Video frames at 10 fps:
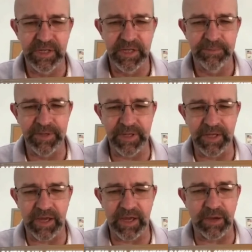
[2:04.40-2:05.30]
But
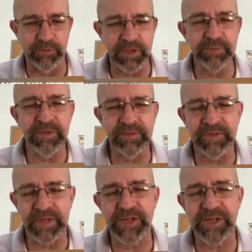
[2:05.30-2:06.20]
uh, I really believe that
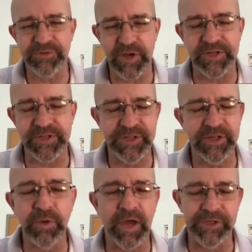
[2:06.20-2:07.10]
God's trying to still
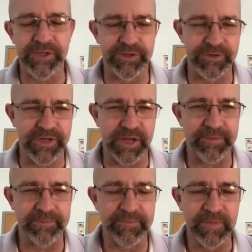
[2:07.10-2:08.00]
wake the church up.
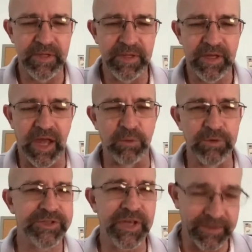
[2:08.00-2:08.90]
I will tell you